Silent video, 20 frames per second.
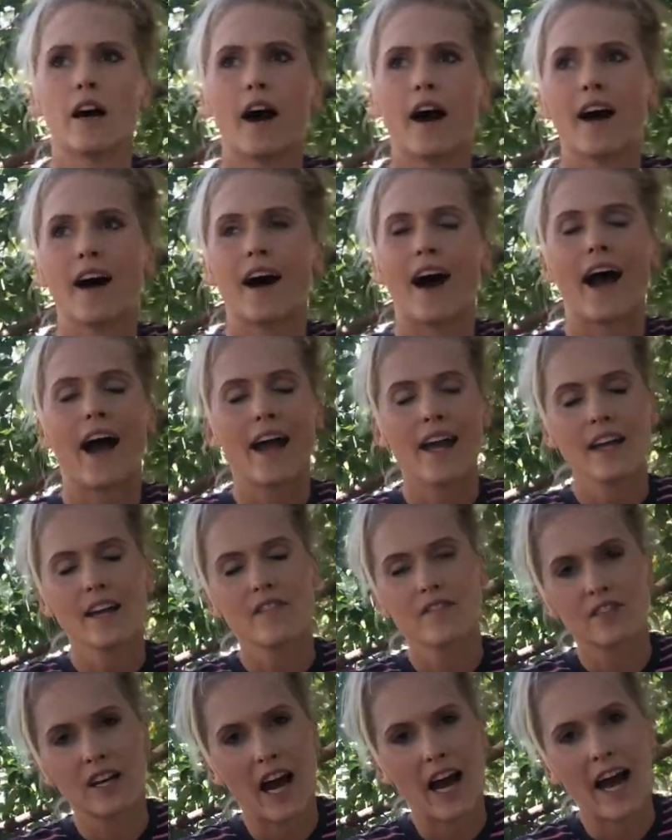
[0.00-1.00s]
Uh, I
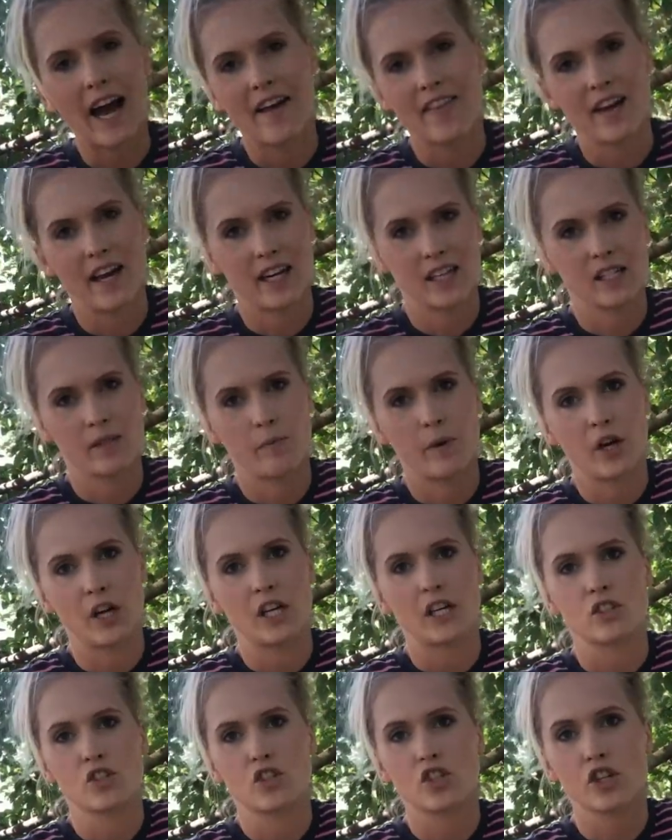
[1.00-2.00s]
have not had that
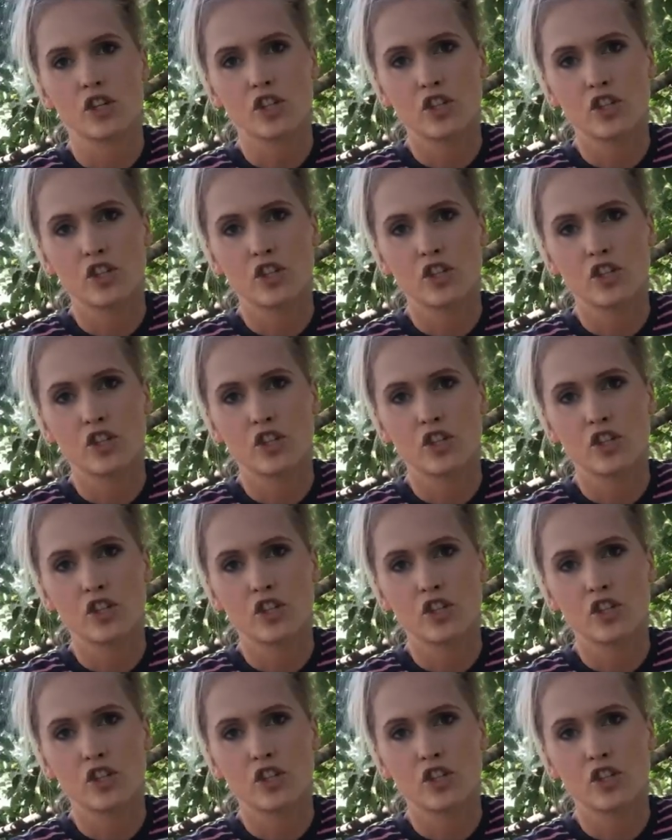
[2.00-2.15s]
experience.